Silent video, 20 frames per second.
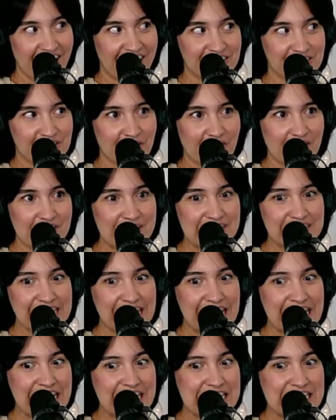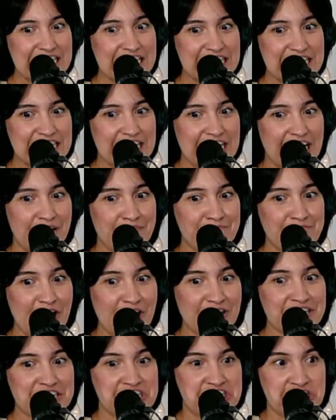So I was like, I'm
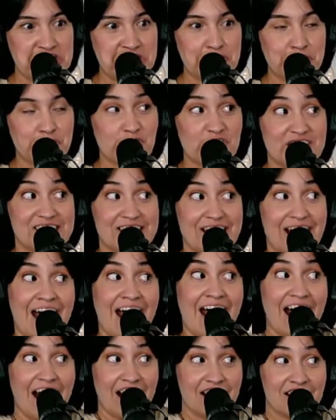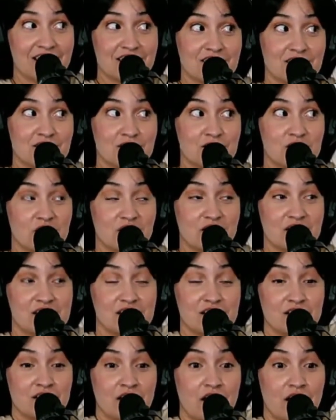not a children's act. So is
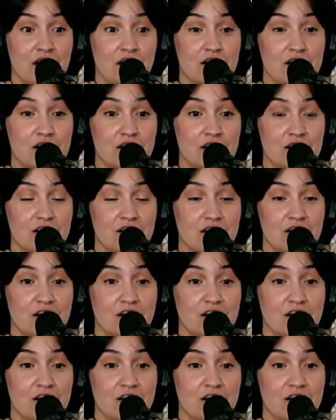it like...